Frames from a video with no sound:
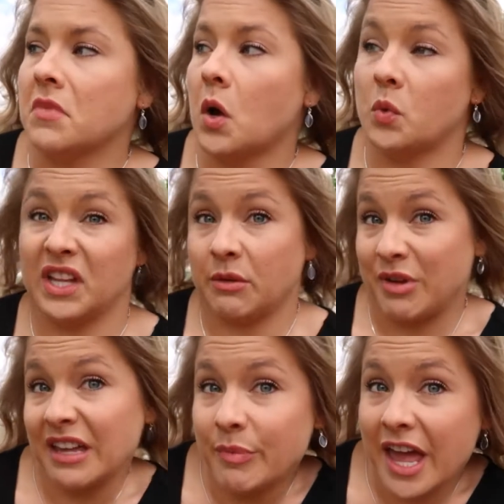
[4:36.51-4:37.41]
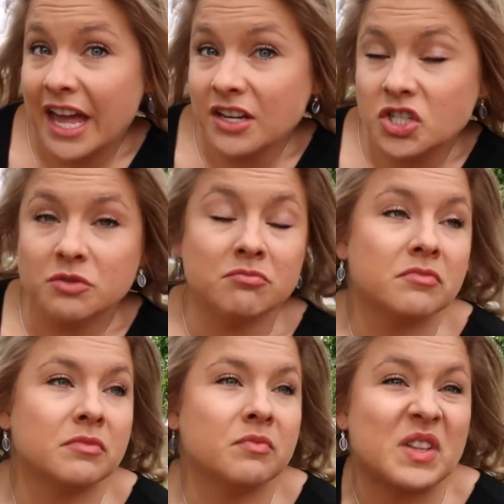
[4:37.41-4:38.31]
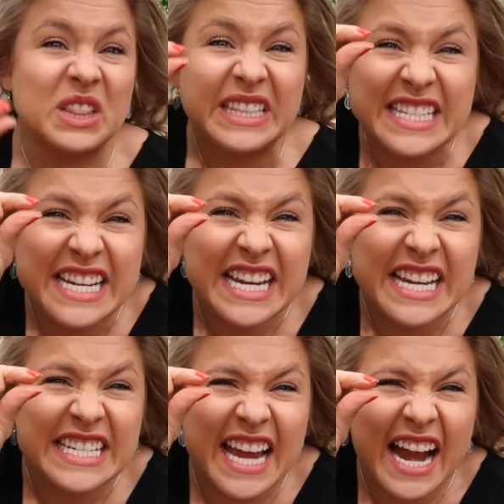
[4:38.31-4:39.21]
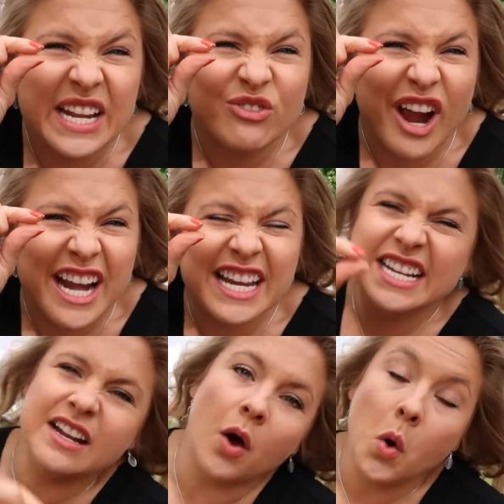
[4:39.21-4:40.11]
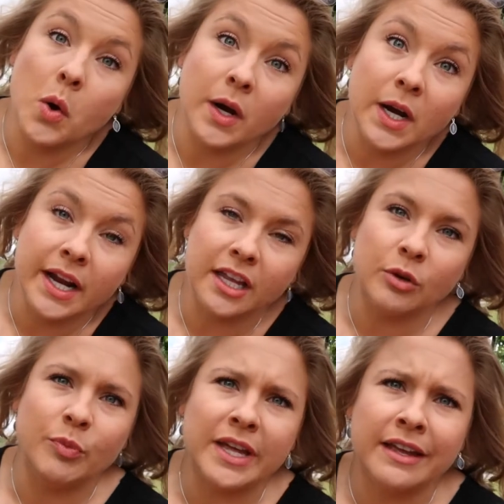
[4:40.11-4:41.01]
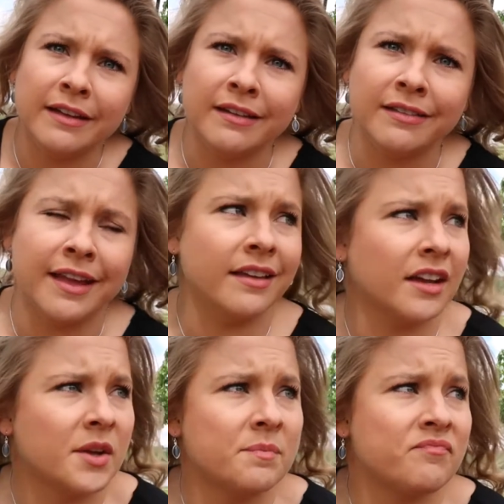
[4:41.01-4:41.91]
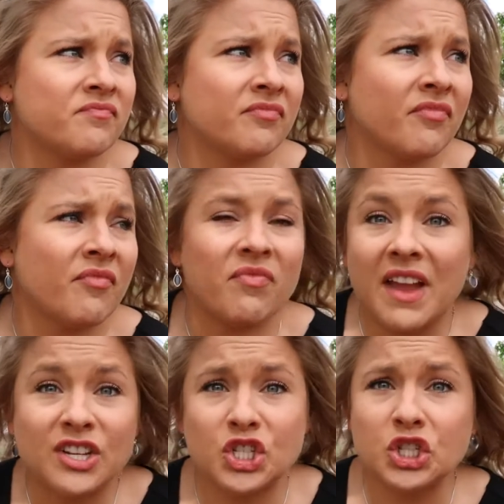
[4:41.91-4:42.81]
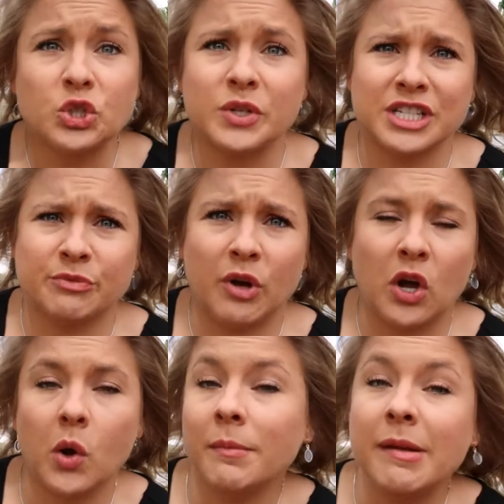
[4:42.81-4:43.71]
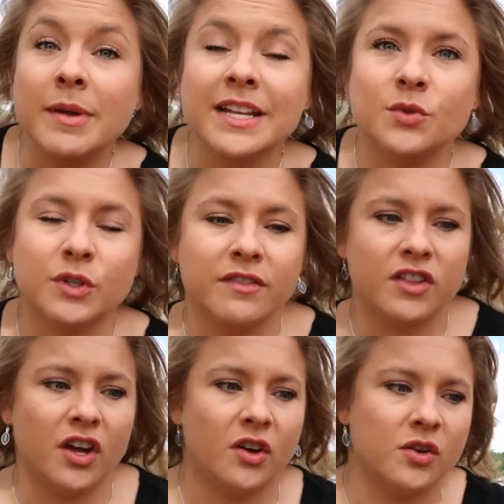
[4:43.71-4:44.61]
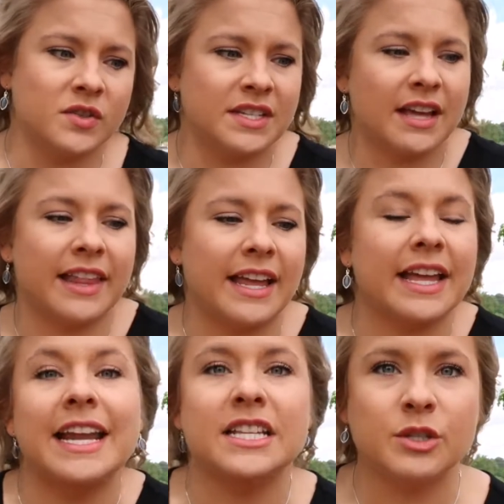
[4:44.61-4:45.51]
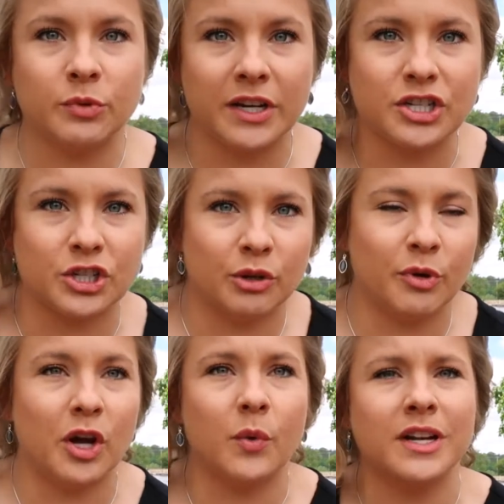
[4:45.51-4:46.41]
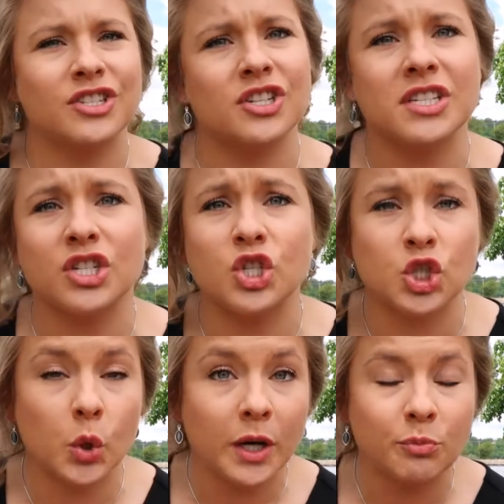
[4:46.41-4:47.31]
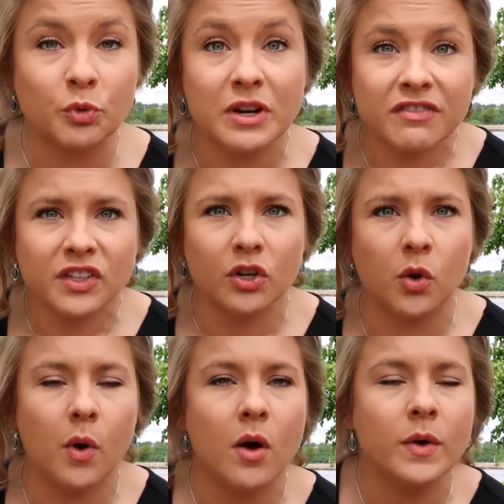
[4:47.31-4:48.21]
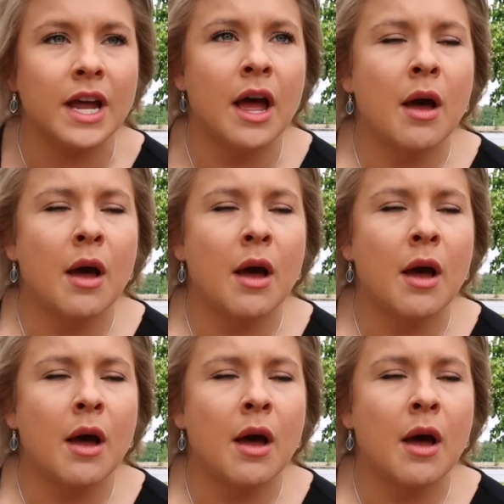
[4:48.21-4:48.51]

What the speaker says: a really big page with teeny tiny writing, or it could be like a children's book, or maybe it's one of those like an inspirational book where it's just a short, brief little quote,